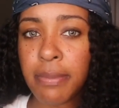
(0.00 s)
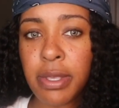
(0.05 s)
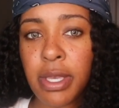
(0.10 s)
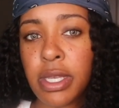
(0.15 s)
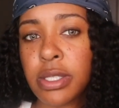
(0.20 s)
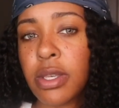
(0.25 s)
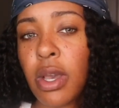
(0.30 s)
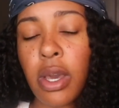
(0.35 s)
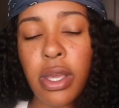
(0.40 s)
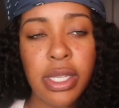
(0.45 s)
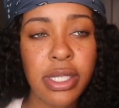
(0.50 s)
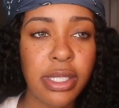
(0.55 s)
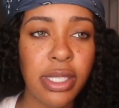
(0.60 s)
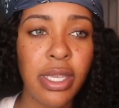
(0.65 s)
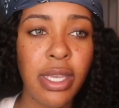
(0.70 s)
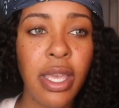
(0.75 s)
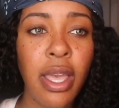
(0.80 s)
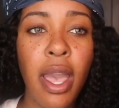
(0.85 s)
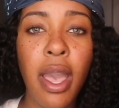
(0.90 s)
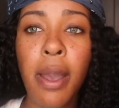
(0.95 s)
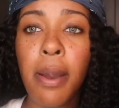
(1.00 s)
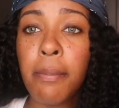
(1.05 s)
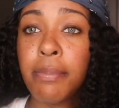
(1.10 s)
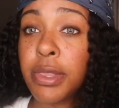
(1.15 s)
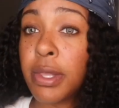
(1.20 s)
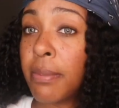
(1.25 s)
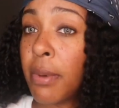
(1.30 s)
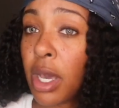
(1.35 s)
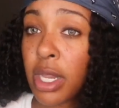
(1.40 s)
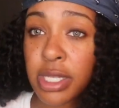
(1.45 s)
Because honestly,
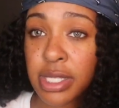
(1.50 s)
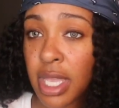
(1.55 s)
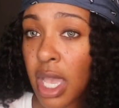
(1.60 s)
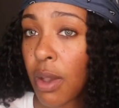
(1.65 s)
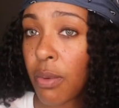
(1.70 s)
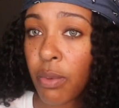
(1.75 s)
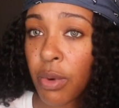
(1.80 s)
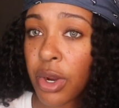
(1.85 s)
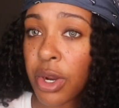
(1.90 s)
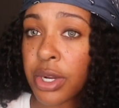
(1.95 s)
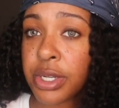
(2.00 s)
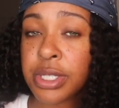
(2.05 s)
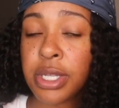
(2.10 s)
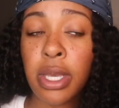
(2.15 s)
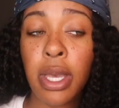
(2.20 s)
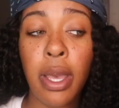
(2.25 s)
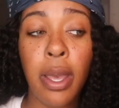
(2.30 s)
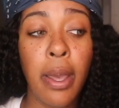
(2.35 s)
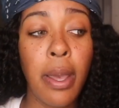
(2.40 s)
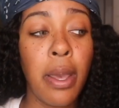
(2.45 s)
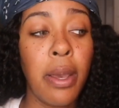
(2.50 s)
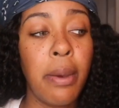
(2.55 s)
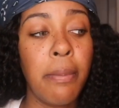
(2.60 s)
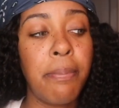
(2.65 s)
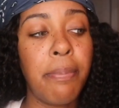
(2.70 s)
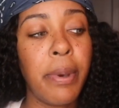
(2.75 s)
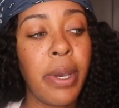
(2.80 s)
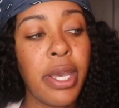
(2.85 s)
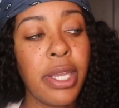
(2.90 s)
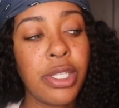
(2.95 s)
the Monistat worked,
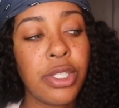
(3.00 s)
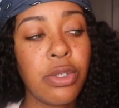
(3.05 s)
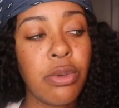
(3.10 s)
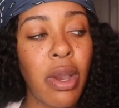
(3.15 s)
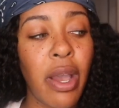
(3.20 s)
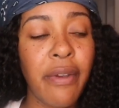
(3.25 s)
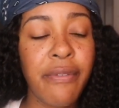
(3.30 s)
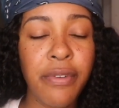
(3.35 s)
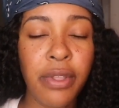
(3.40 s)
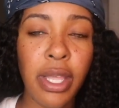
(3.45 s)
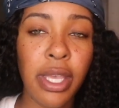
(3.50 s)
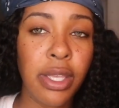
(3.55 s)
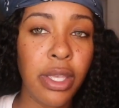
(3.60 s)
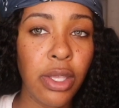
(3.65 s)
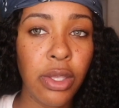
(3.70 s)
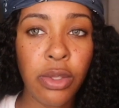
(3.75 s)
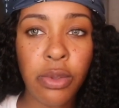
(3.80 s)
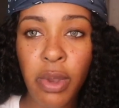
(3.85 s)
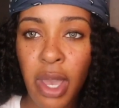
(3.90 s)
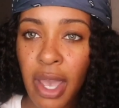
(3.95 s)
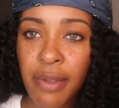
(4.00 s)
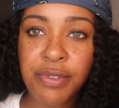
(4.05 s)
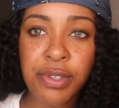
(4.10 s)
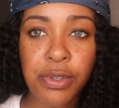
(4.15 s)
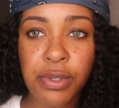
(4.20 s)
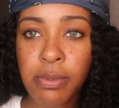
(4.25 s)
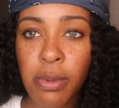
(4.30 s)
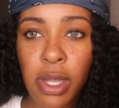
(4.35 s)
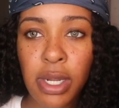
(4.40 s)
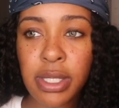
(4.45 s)
but do I feel like you have to
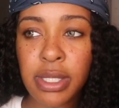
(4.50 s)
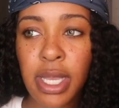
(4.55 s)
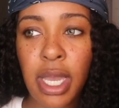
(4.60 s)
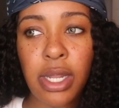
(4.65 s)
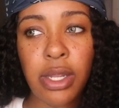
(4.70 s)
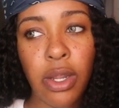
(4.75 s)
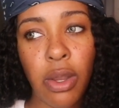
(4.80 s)
use Monistat?